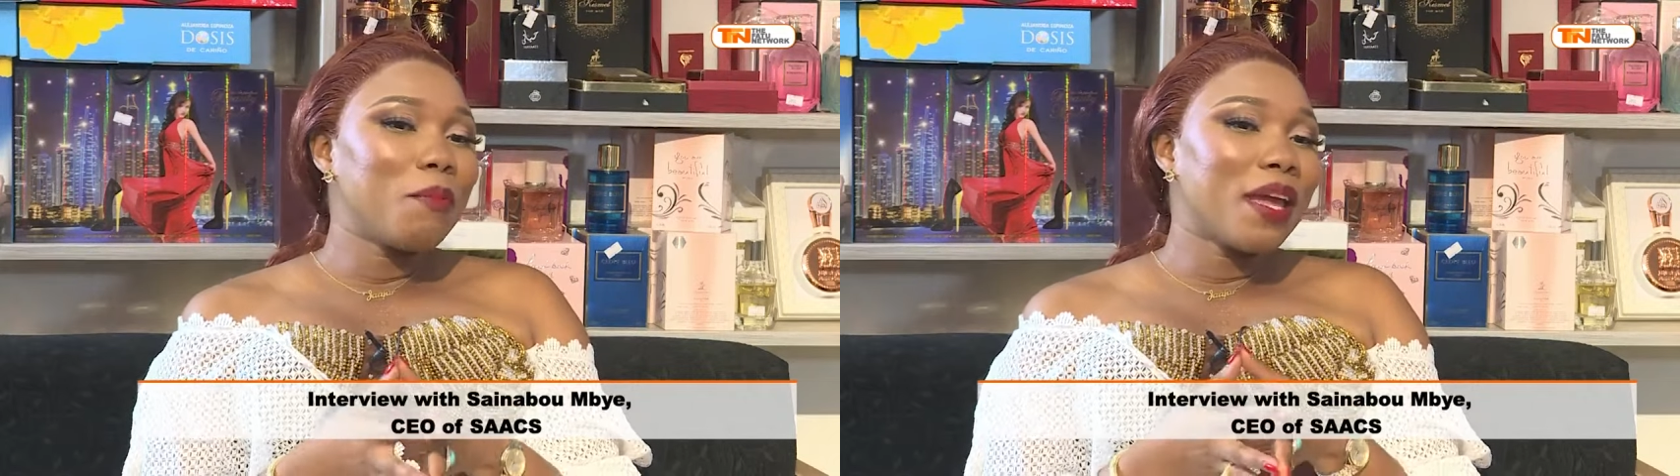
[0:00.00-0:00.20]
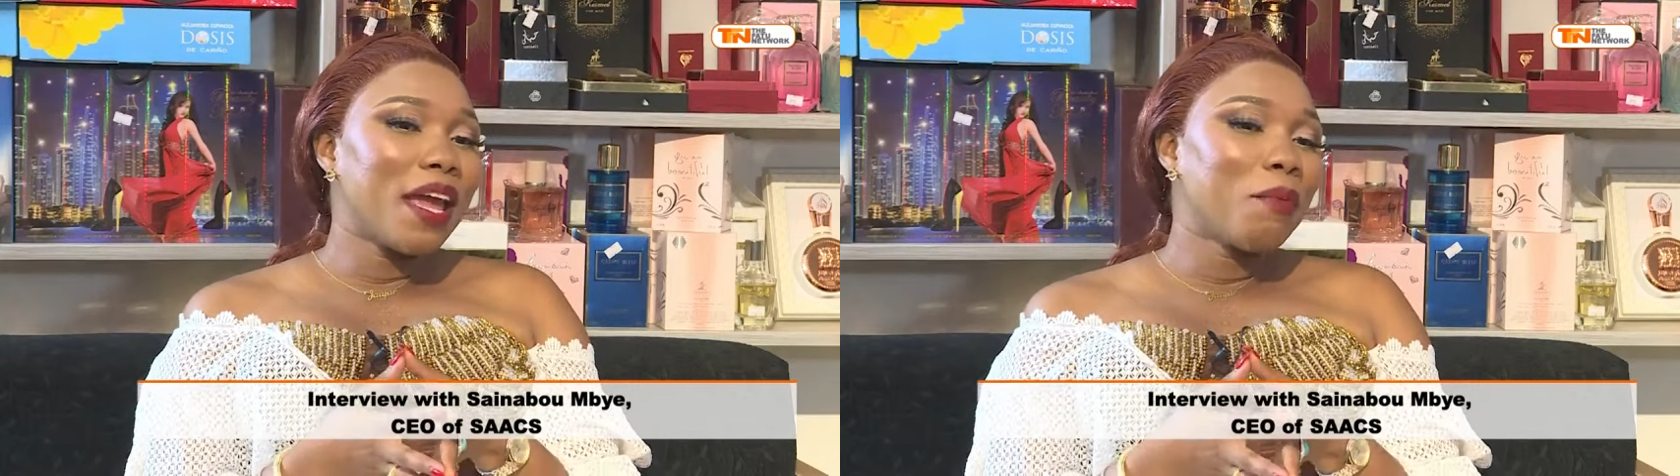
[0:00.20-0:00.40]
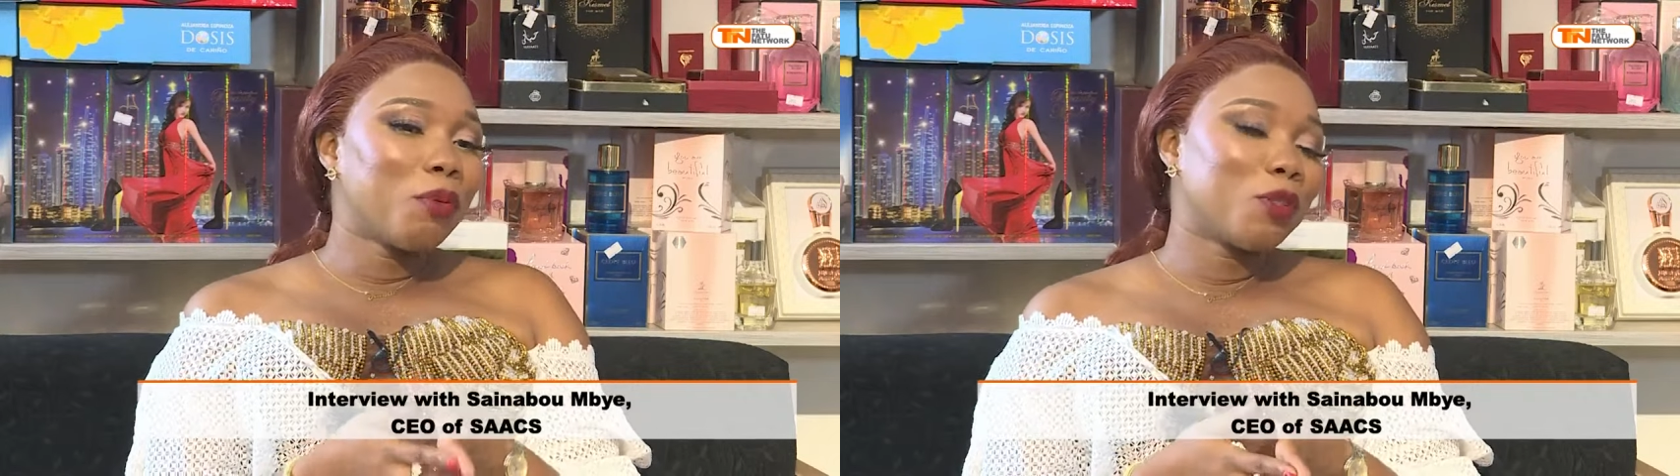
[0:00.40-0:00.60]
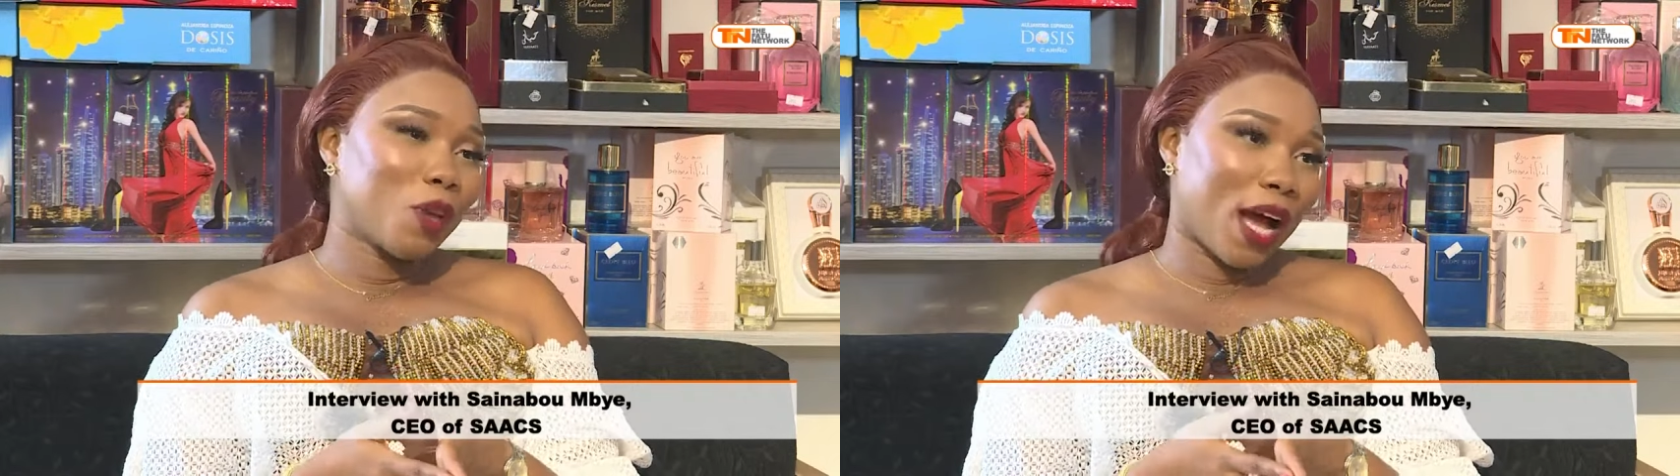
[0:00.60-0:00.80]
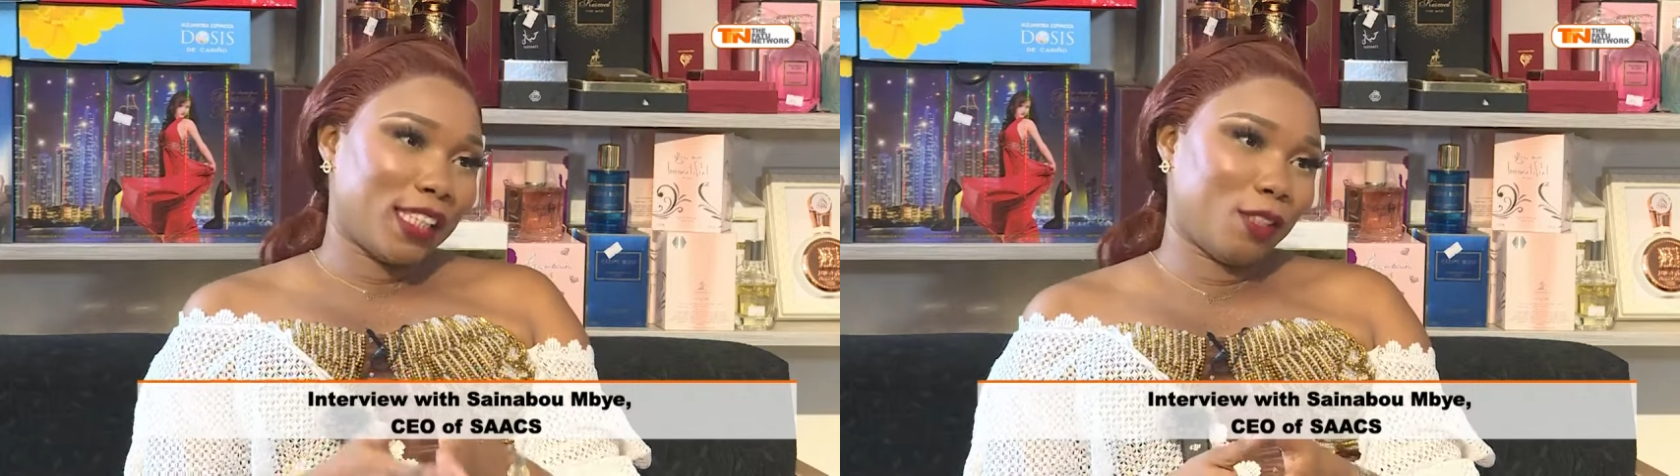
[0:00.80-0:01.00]
be able
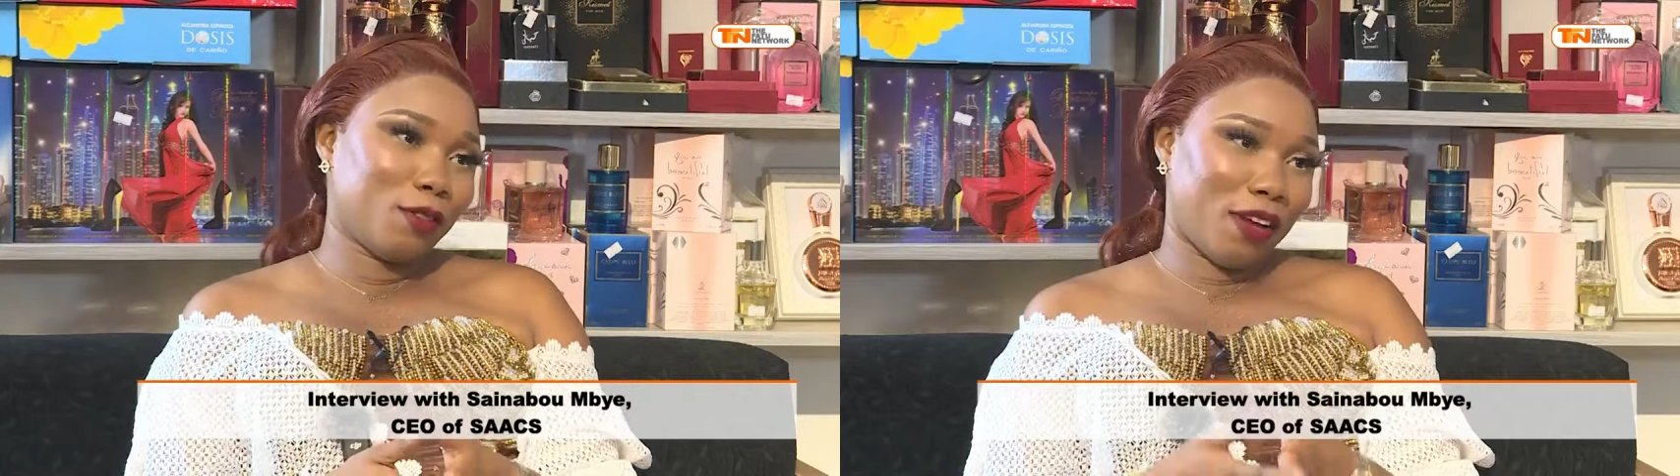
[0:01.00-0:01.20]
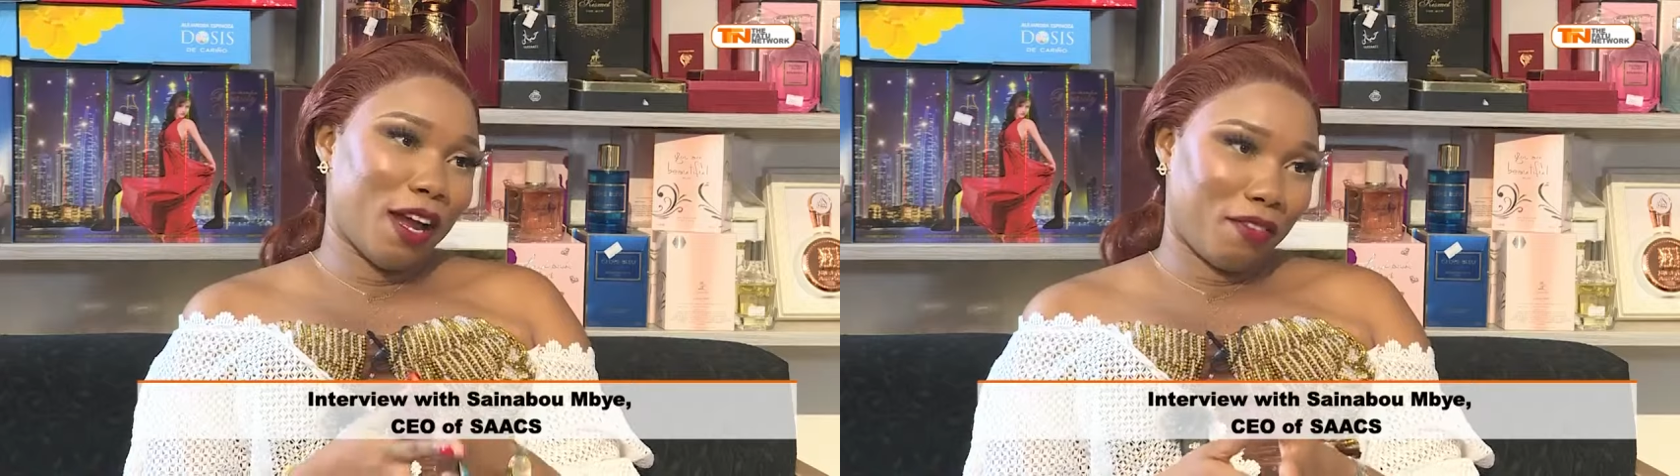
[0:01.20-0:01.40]
to achieve